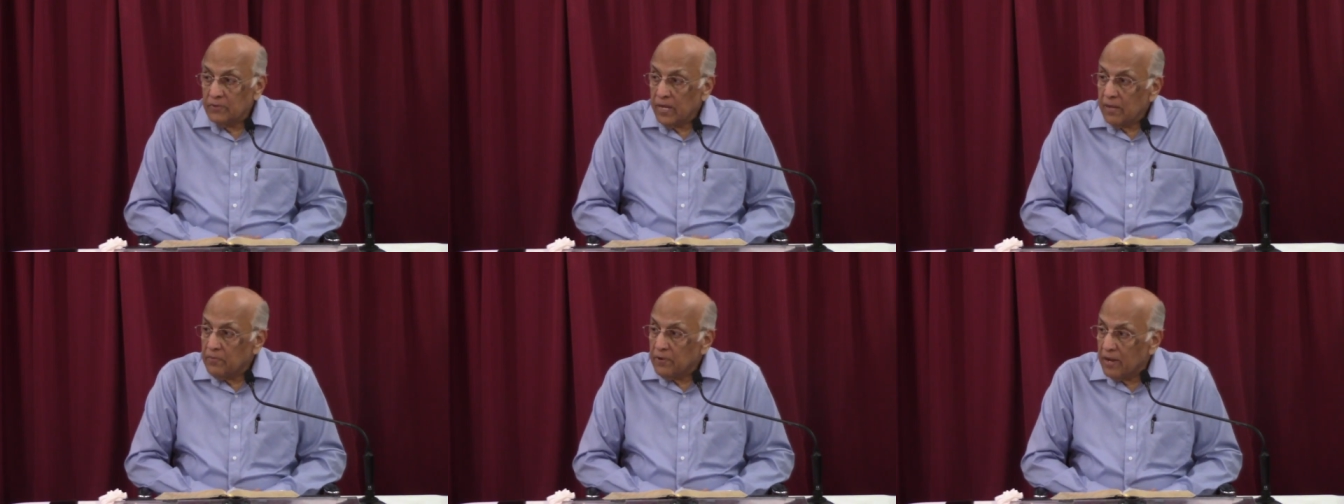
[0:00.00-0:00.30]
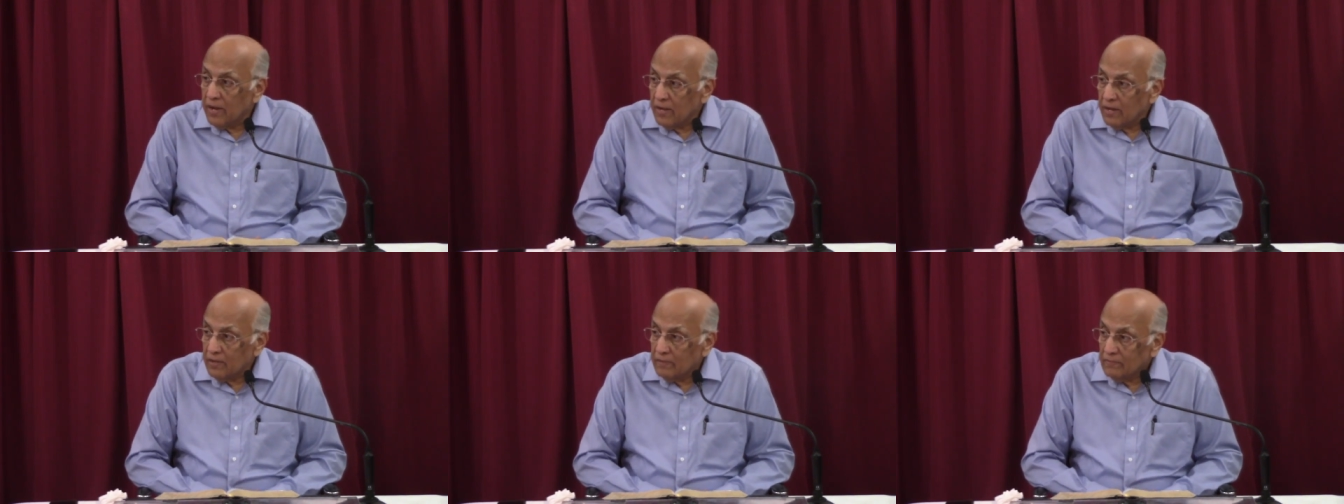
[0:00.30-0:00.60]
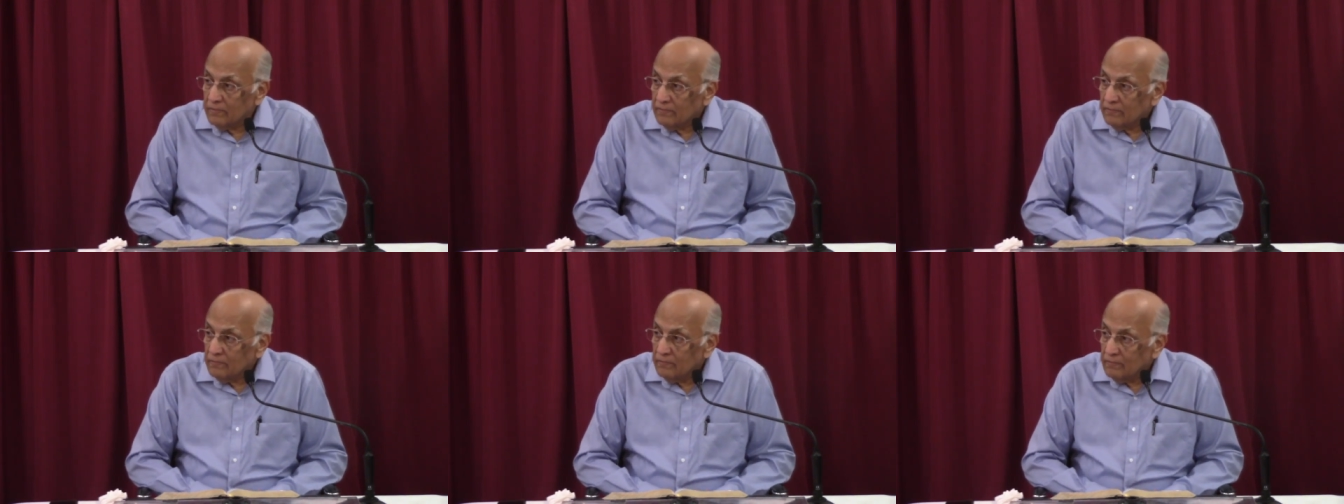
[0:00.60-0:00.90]
as
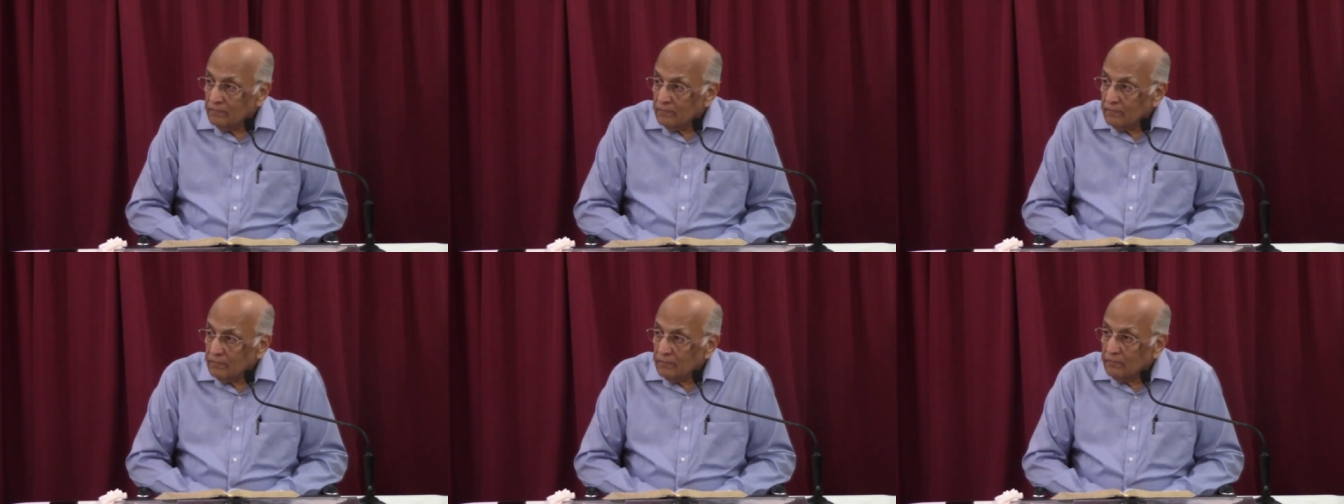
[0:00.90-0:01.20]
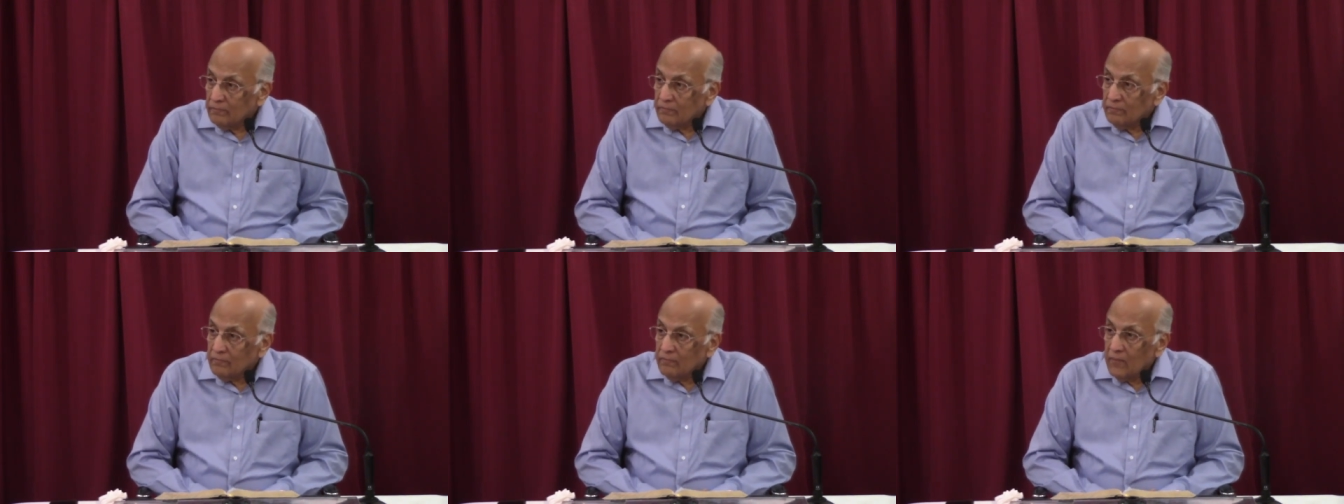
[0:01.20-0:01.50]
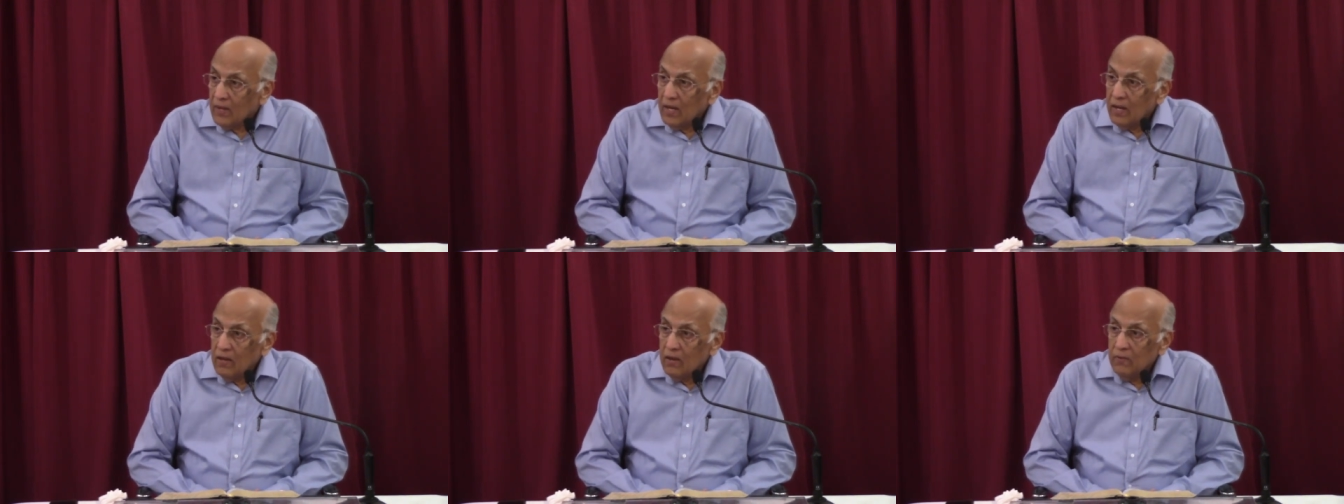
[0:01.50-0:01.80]
Abraham.
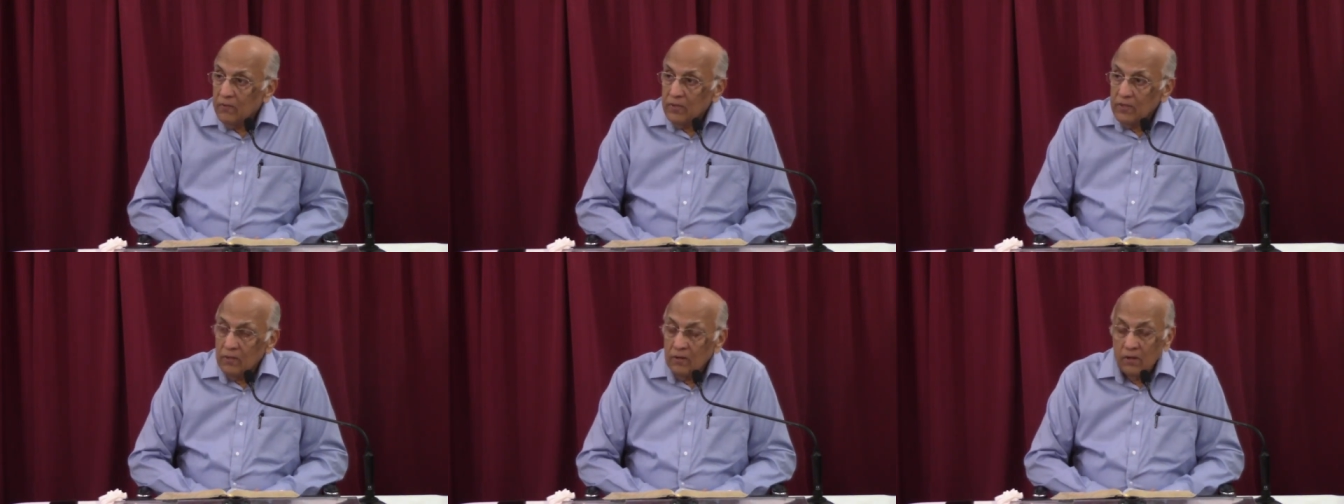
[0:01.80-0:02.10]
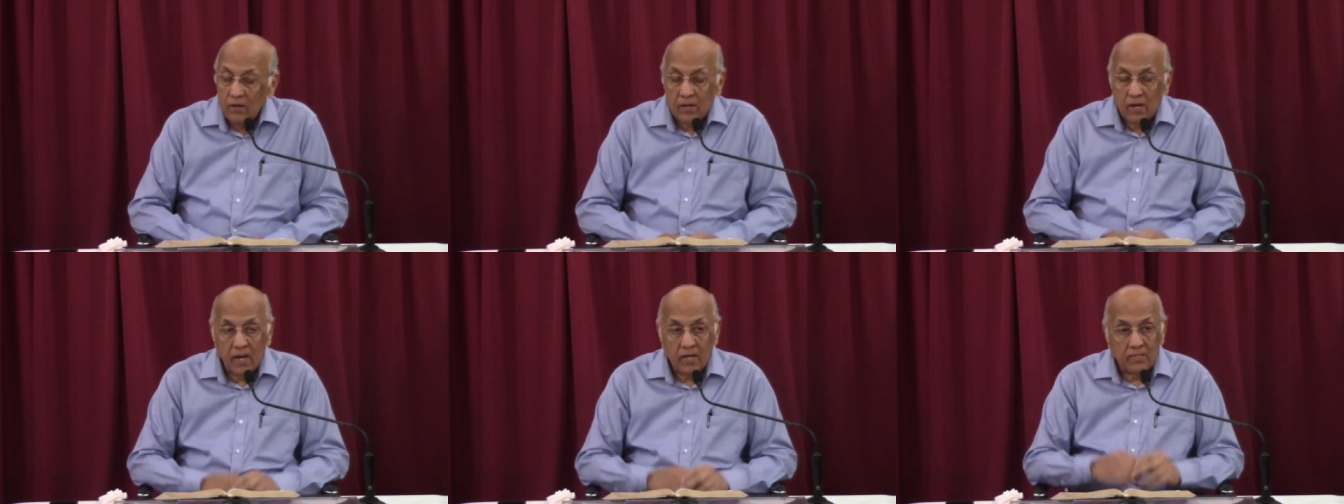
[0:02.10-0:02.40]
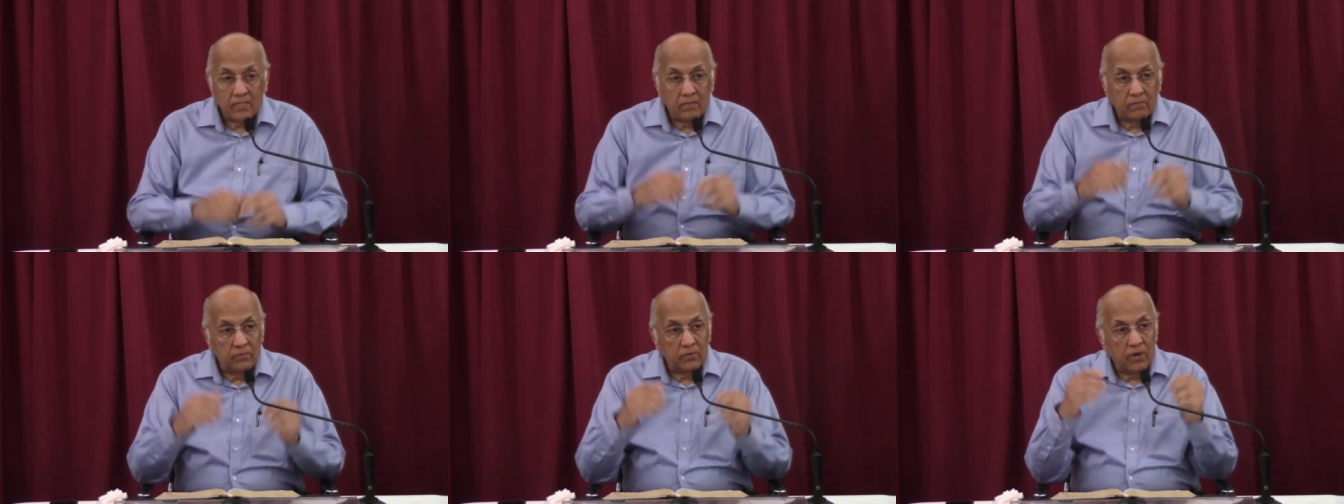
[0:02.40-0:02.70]
When the Lord
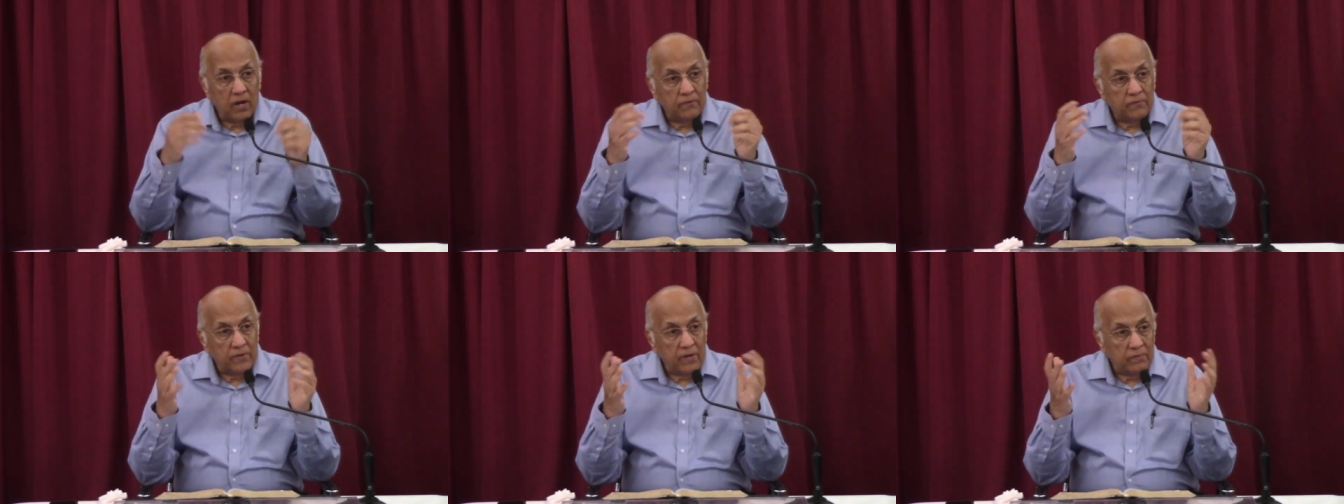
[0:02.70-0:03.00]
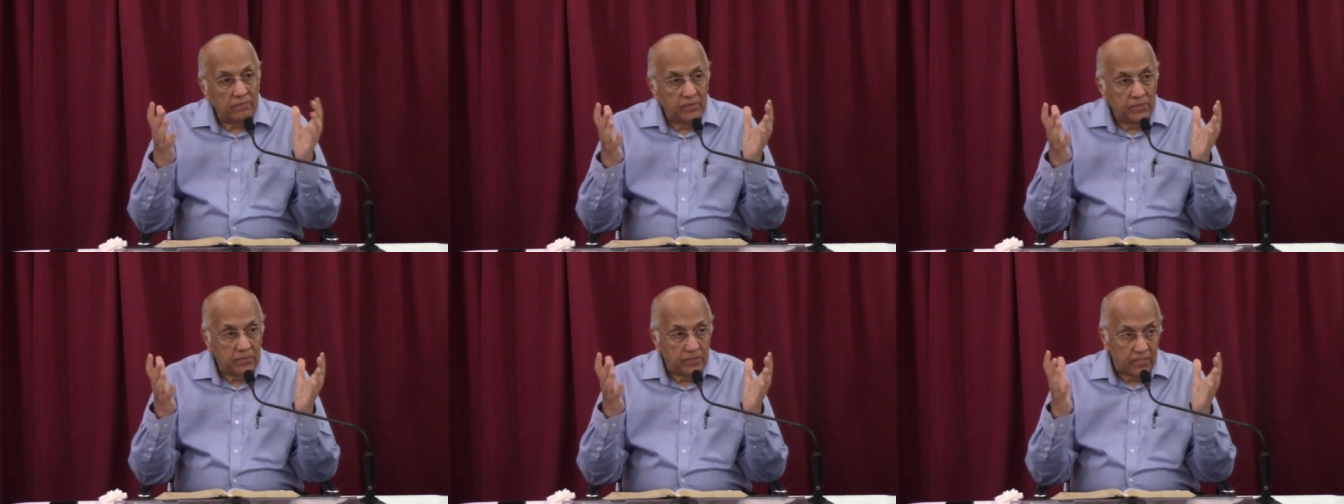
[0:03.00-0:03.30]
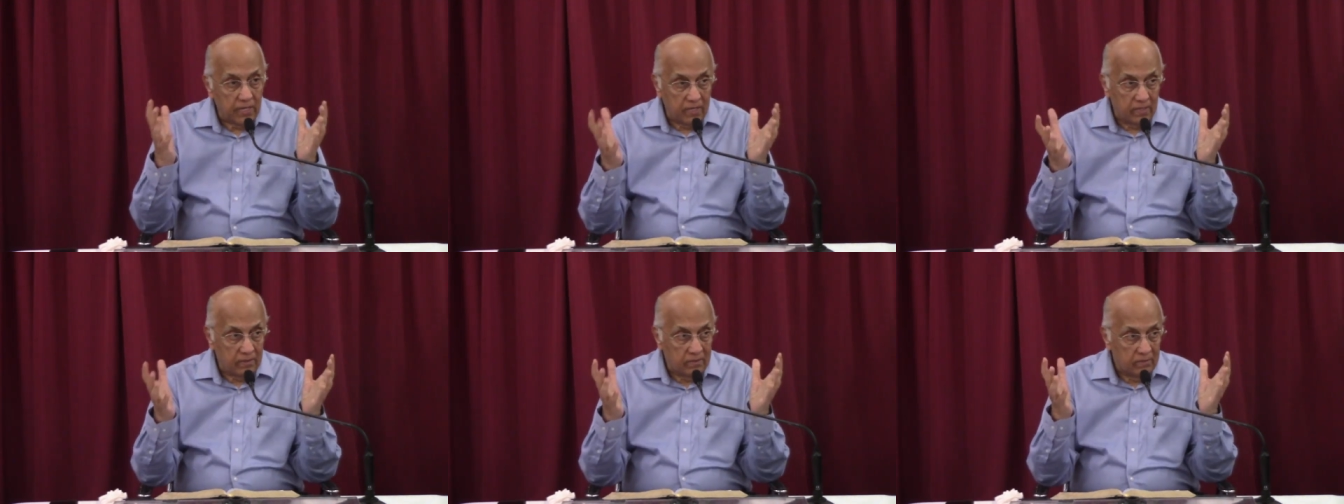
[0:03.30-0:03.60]
asked him to offer up his
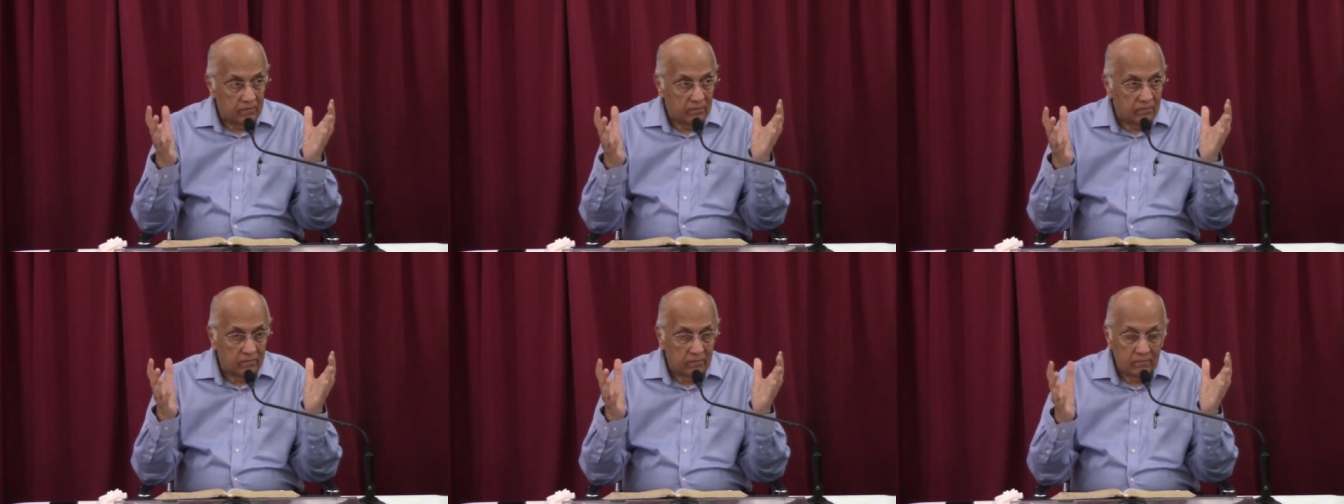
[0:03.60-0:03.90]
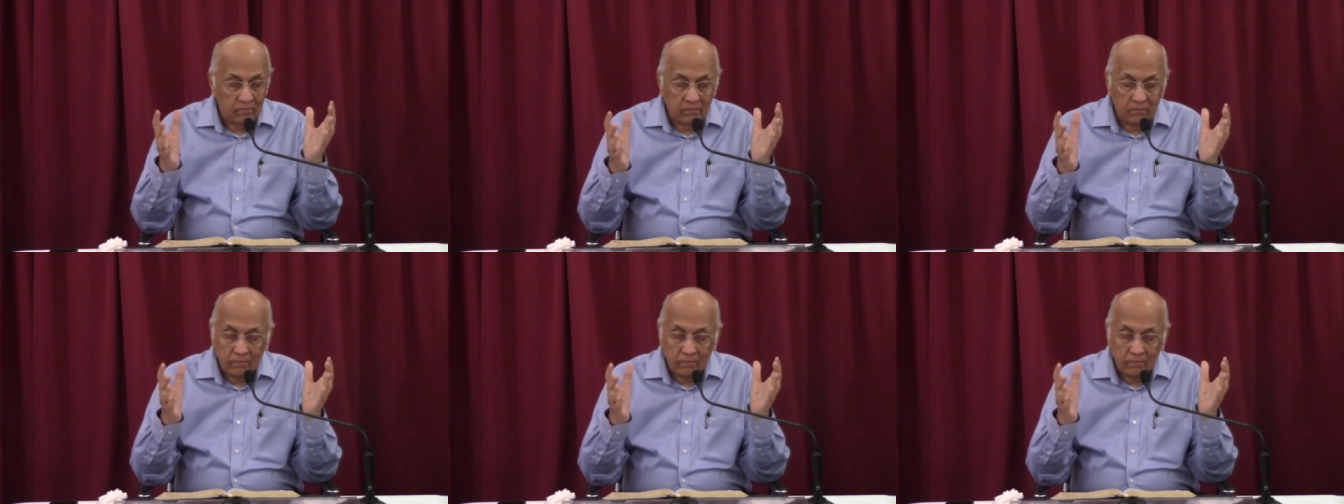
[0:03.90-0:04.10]
son,